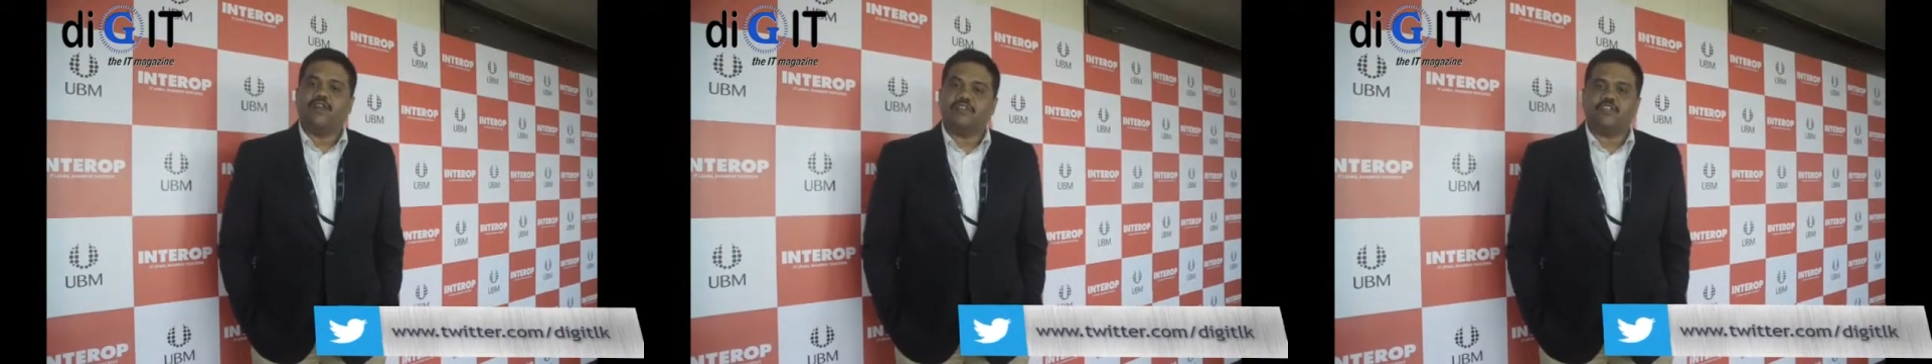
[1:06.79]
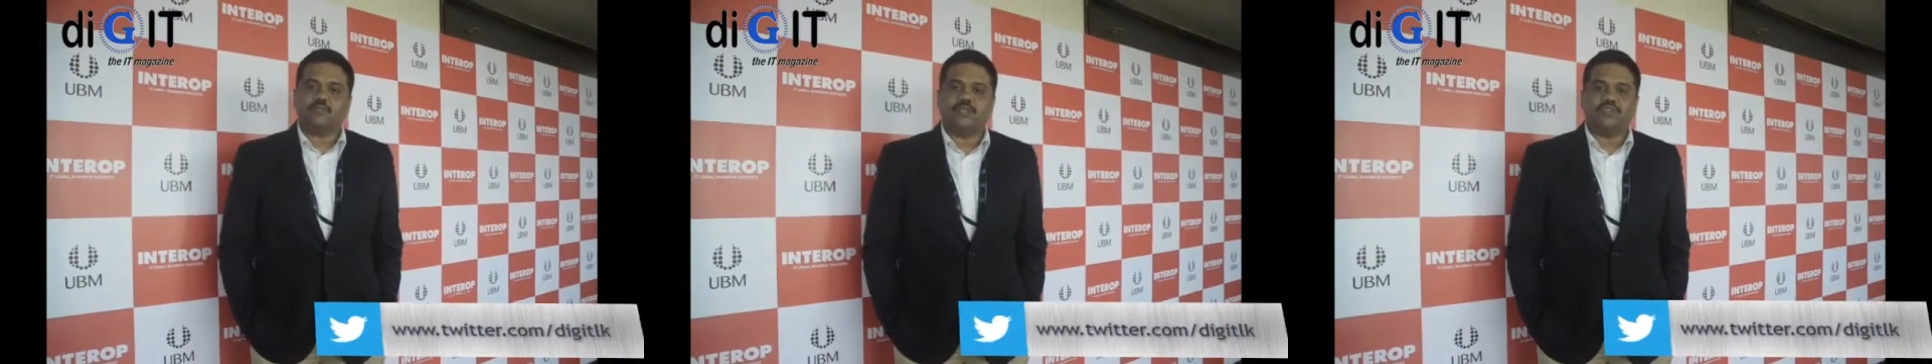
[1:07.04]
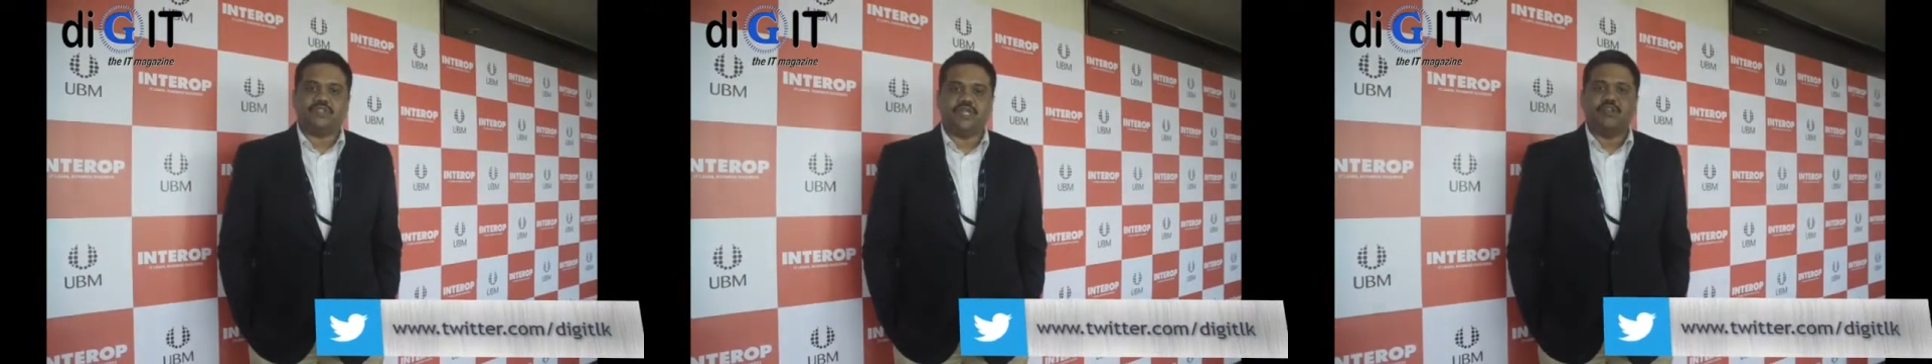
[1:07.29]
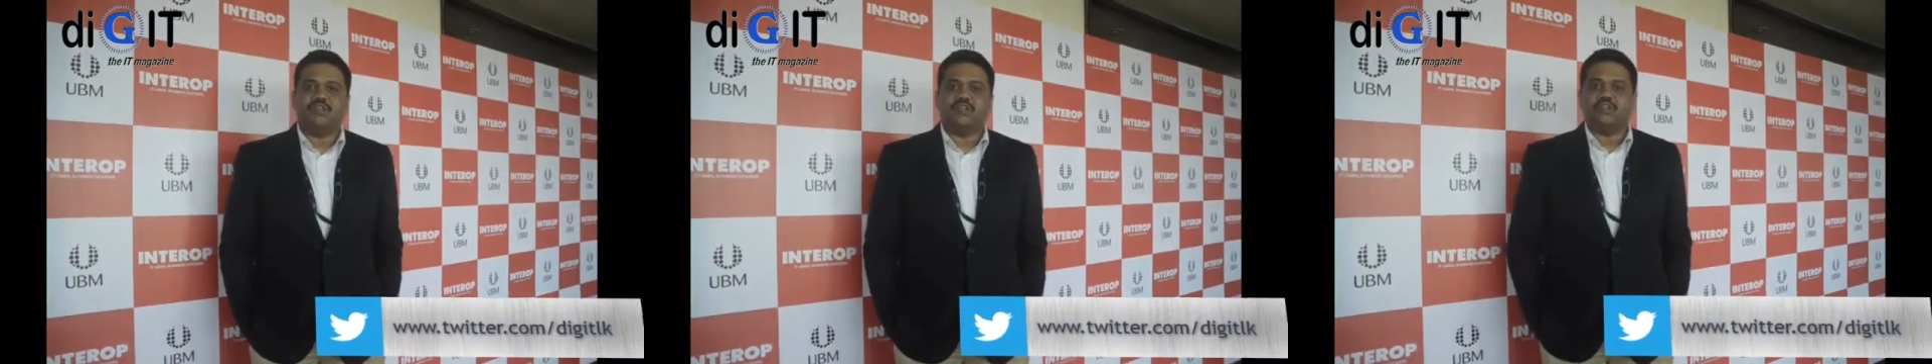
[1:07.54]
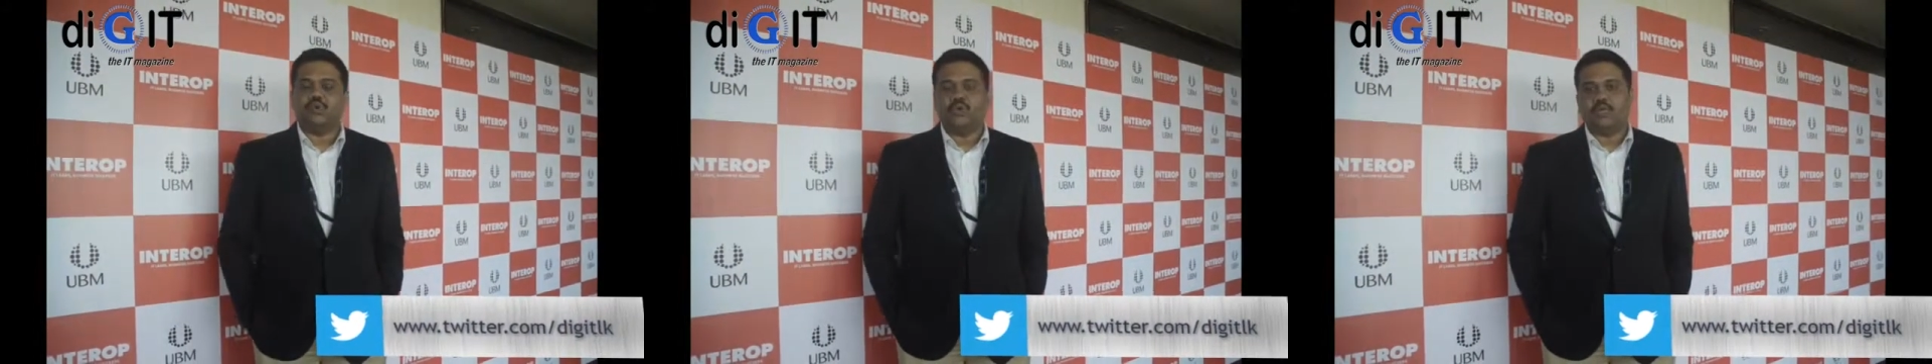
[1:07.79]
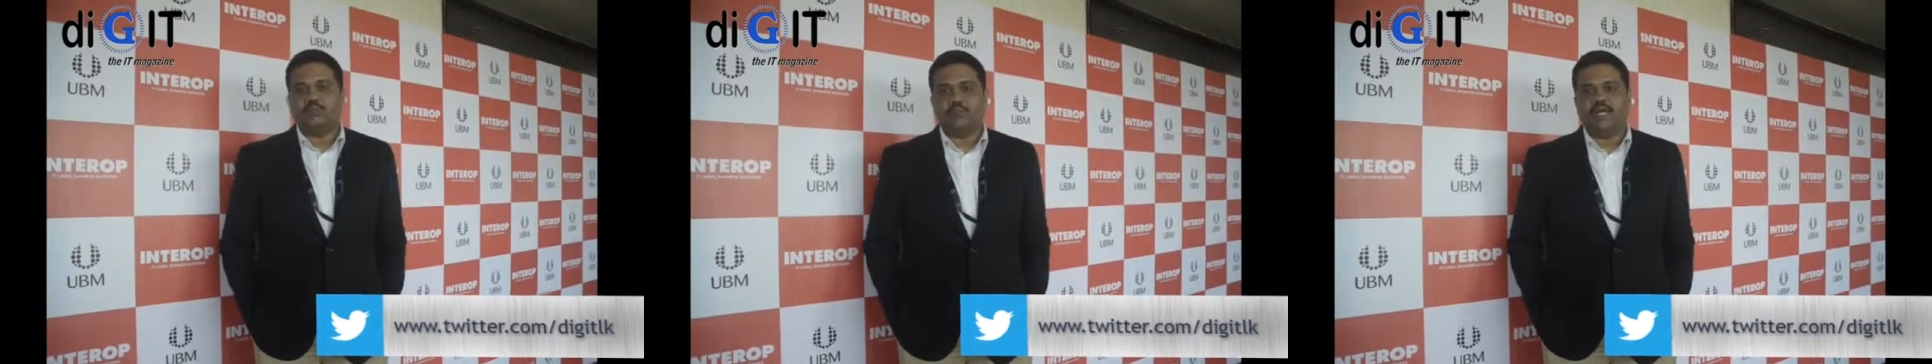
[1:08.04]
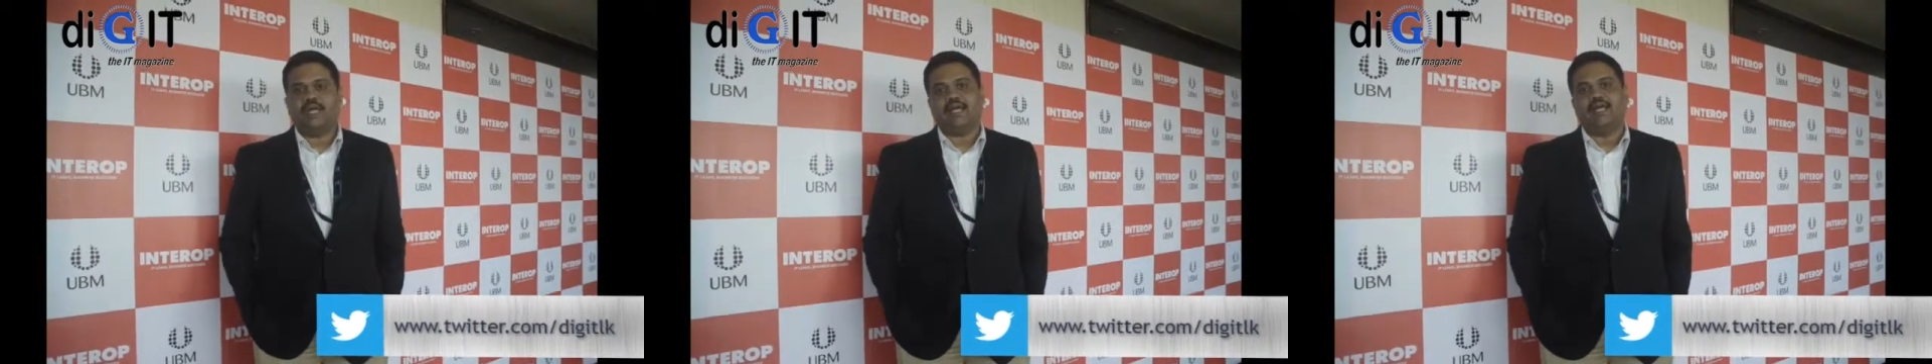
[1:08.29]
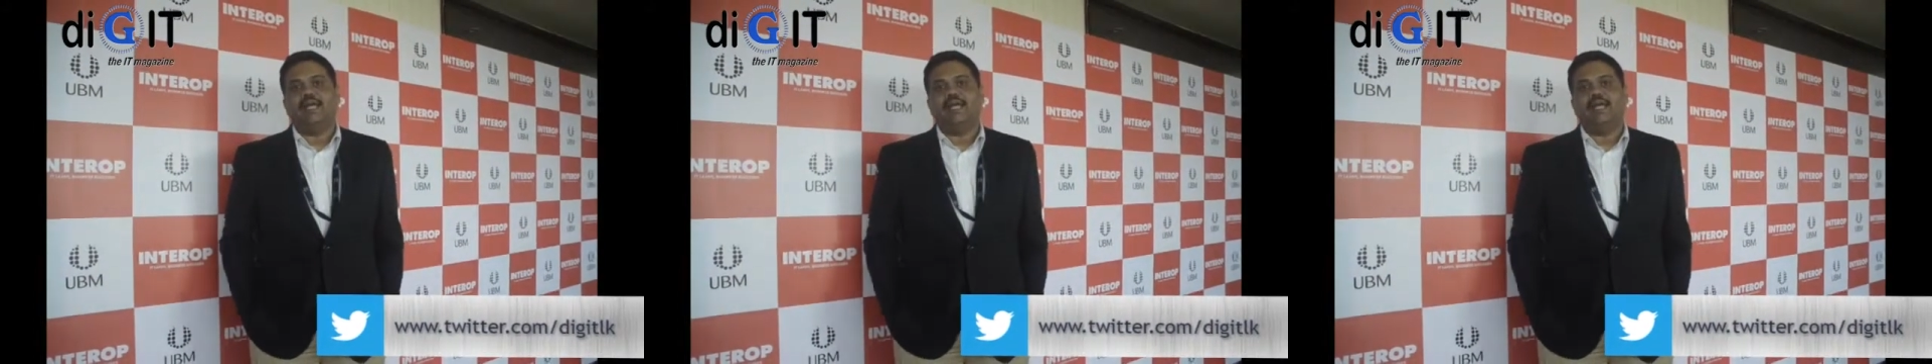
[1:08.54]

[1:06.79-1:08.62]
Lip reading: investments which Leviton is going to make